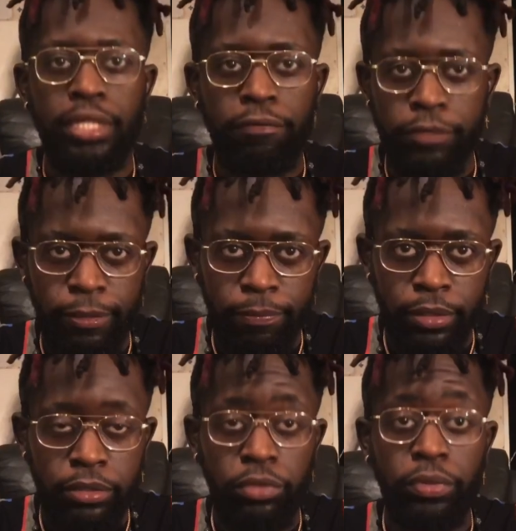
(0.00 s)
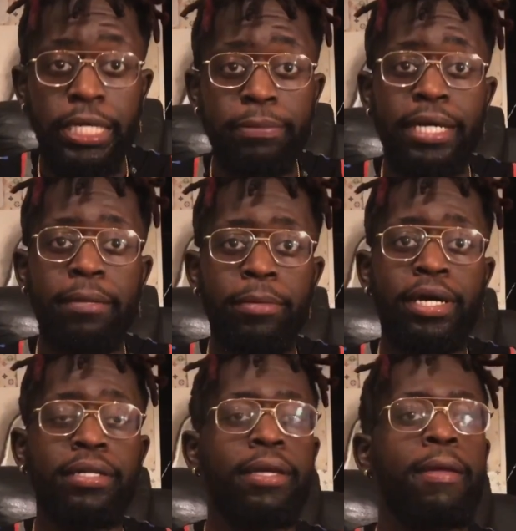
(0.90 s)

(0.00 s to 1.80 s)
them for something. So keep that in mind.